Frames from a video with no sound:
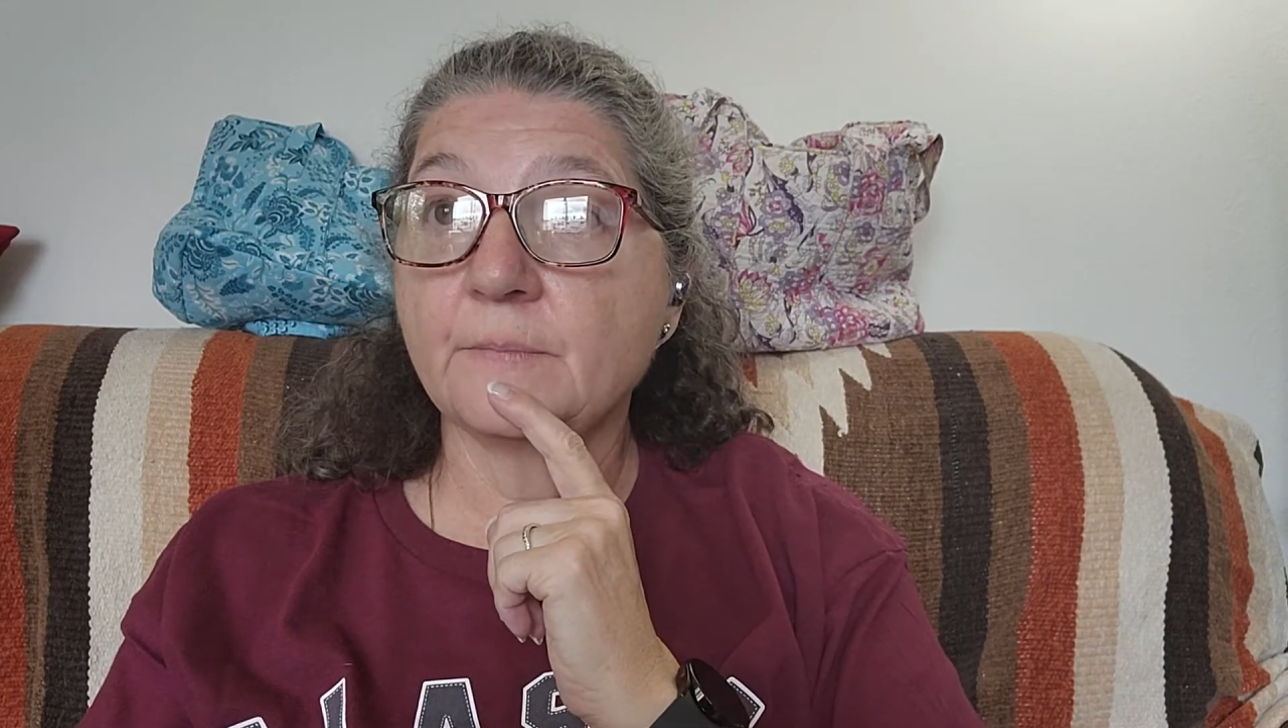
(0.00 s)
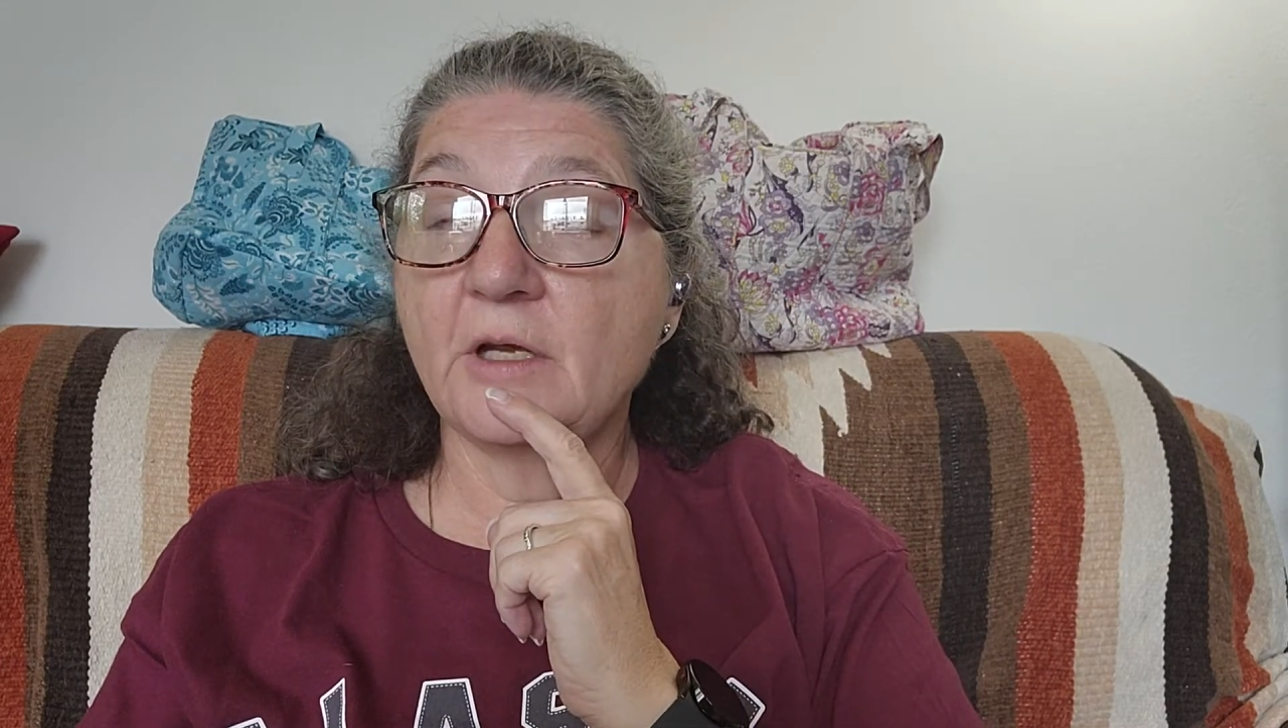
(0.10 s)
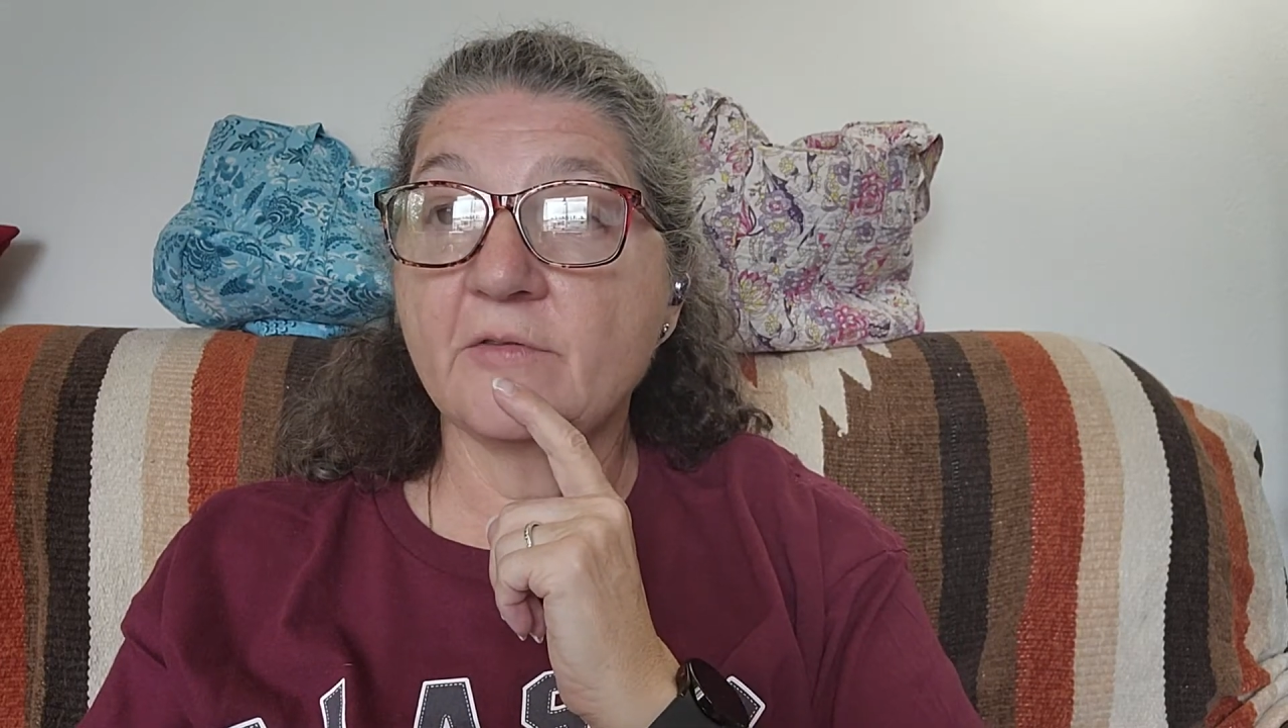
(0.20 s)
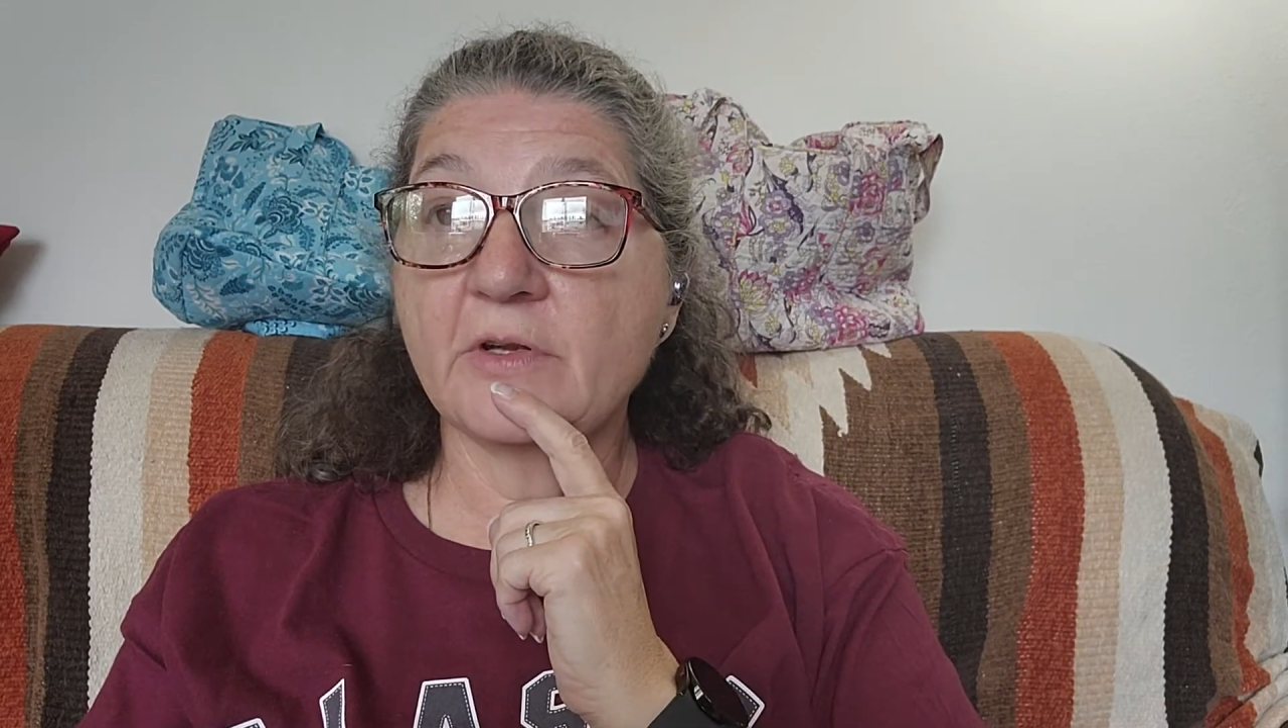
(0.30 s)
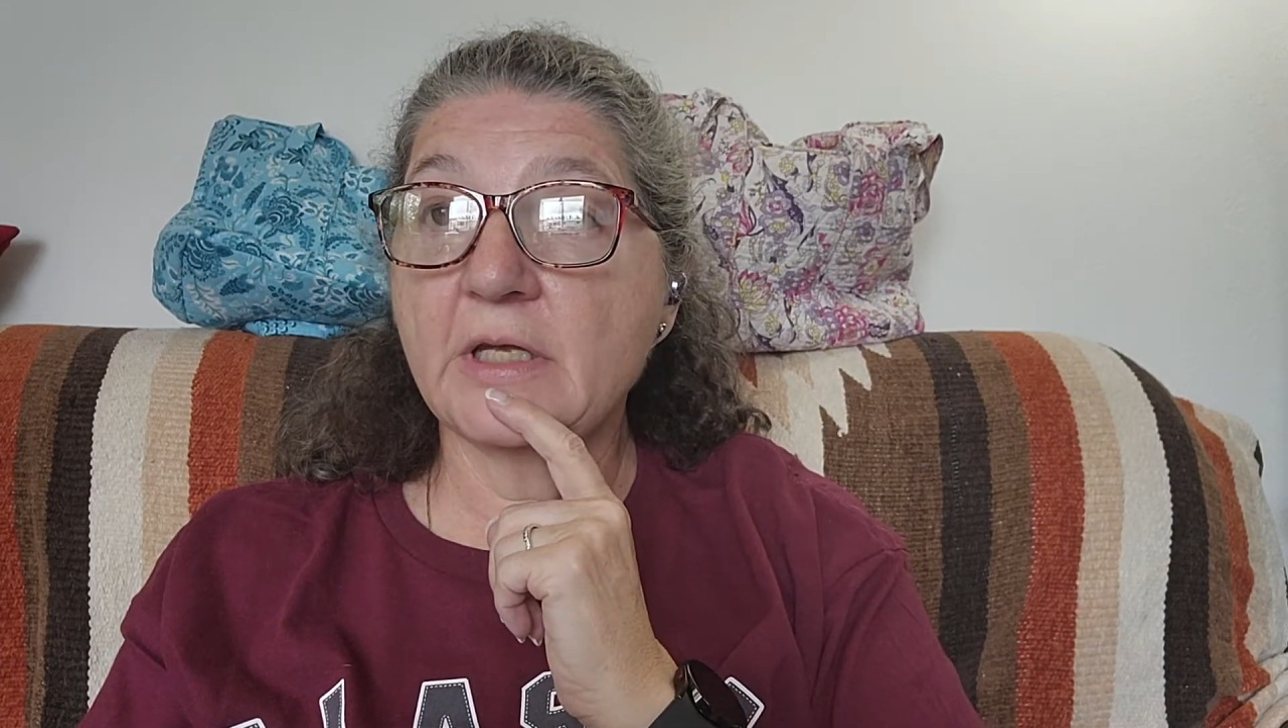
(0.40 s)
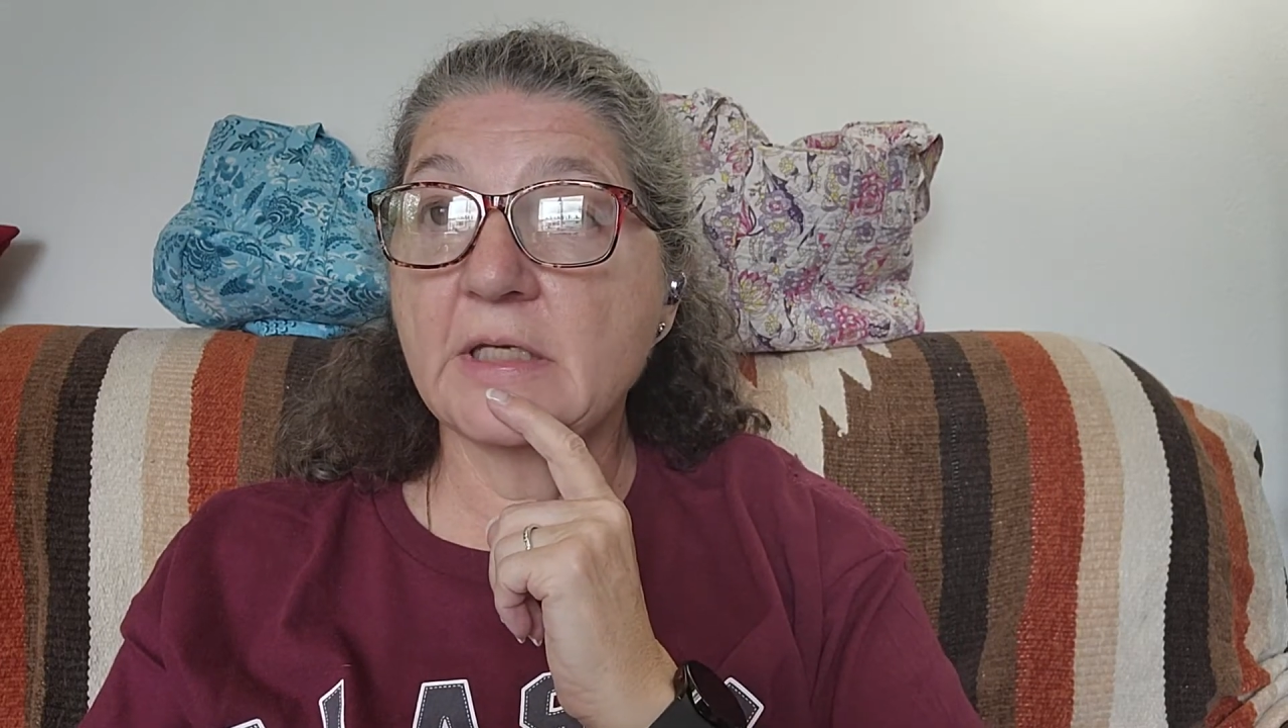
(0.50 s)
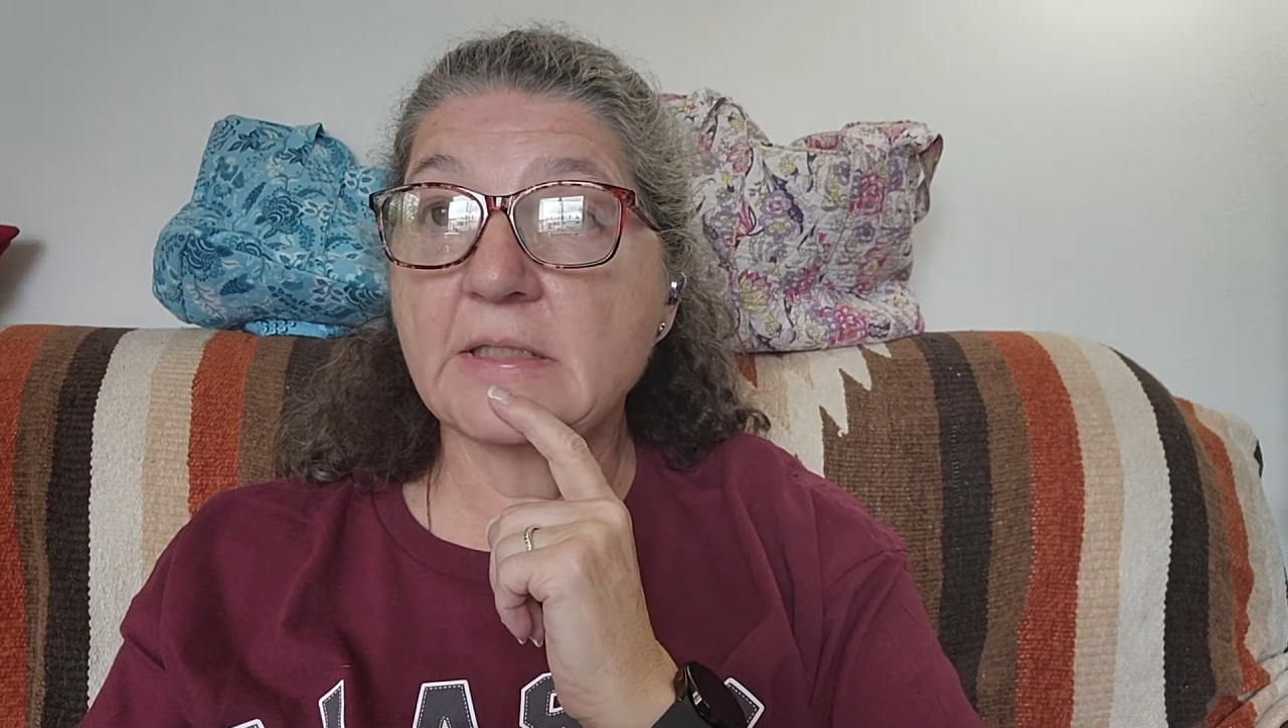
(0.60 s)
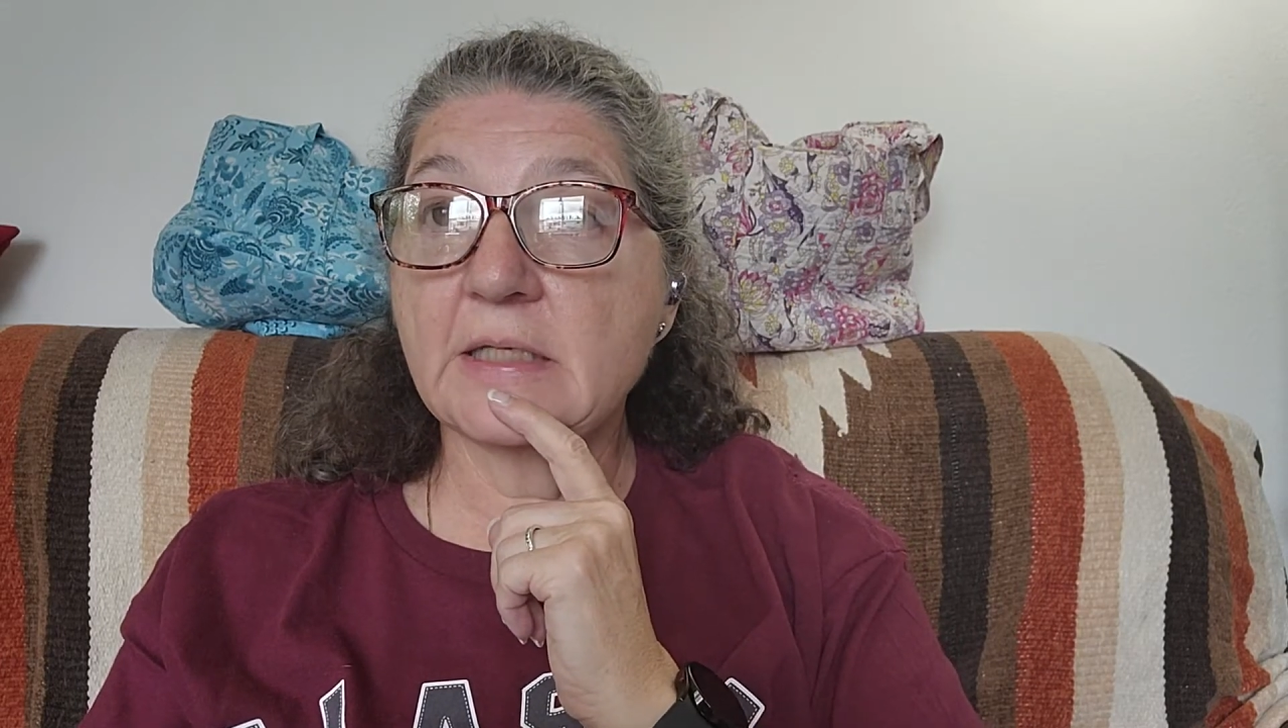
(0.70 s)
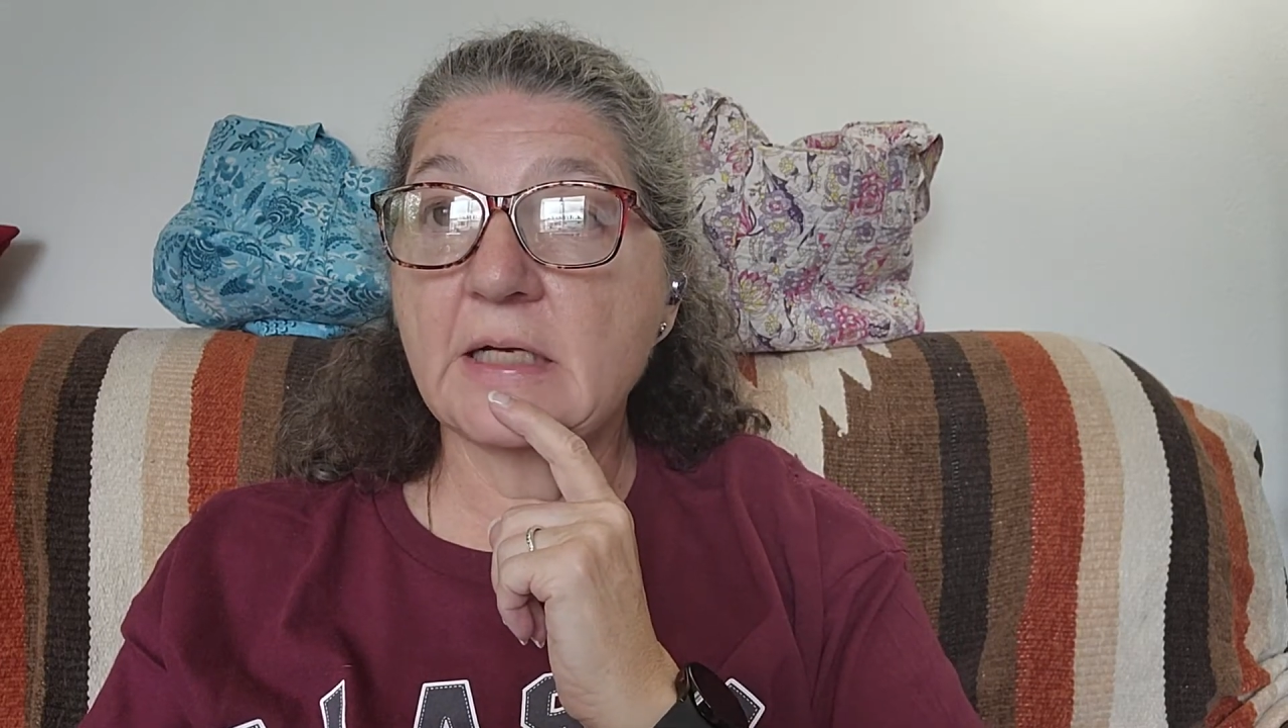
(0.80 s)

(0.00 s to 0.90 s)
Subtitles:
that